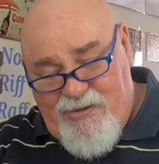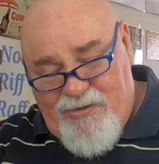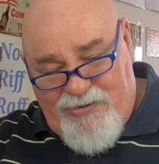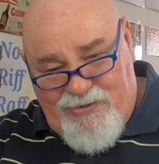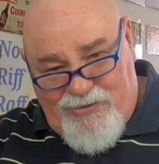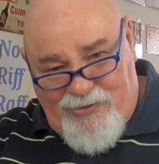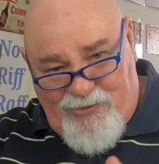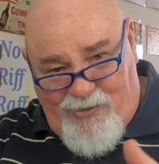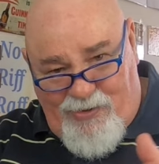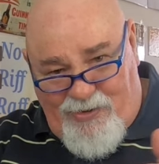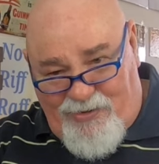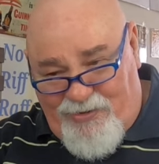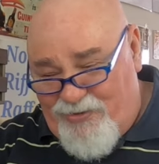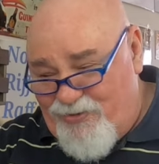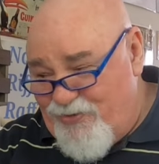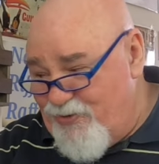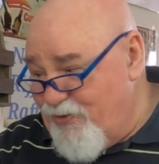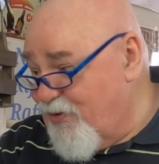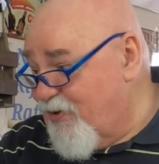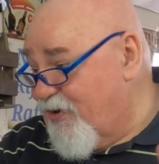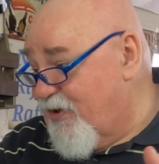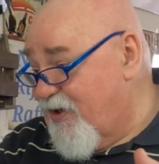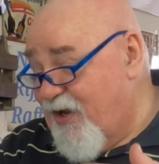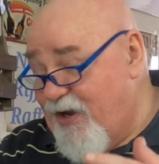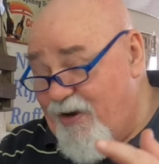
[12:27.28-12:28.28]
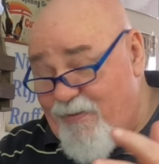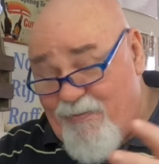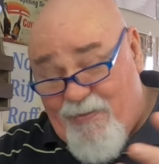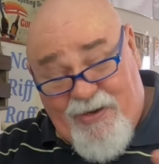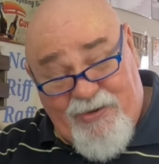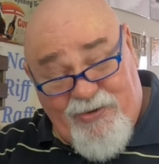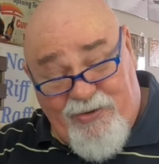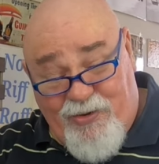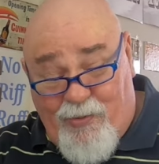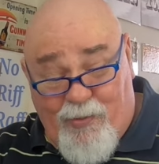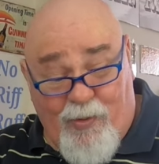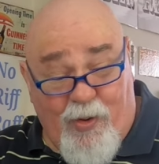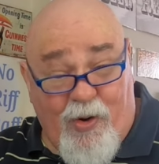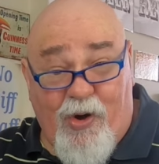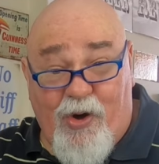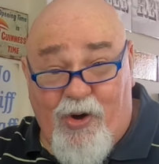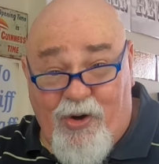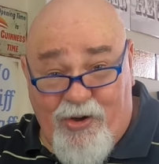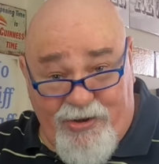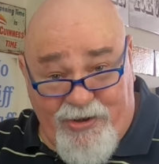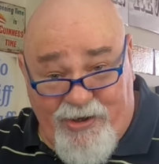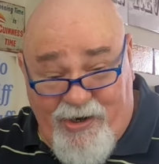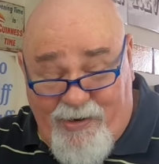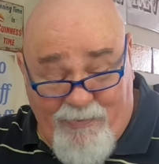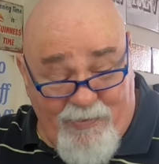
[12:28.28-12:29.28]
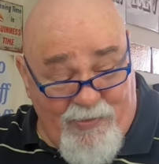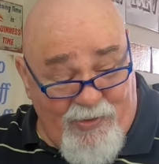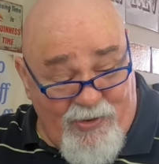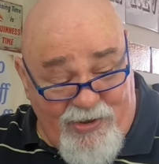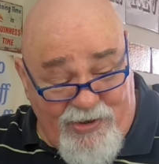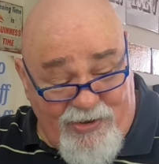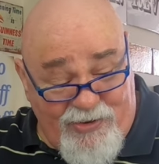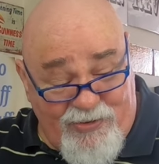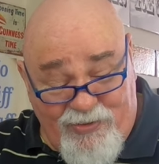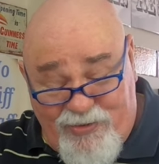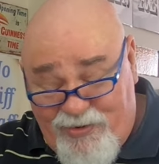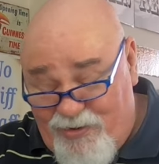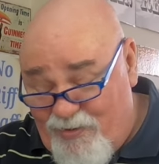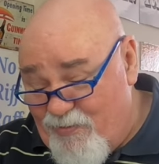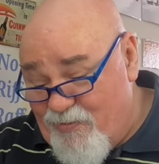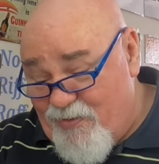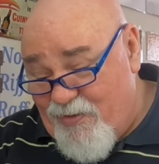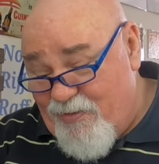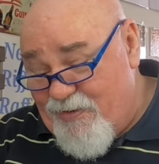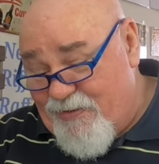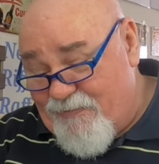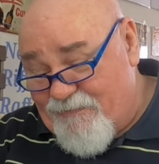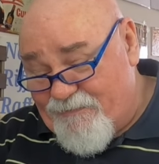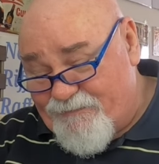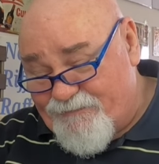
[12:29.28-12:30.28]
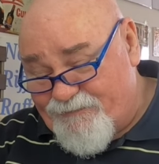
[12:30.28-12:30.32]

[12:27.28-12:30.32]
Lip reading: So I'll do them. I don't know what order I'm going to do them then.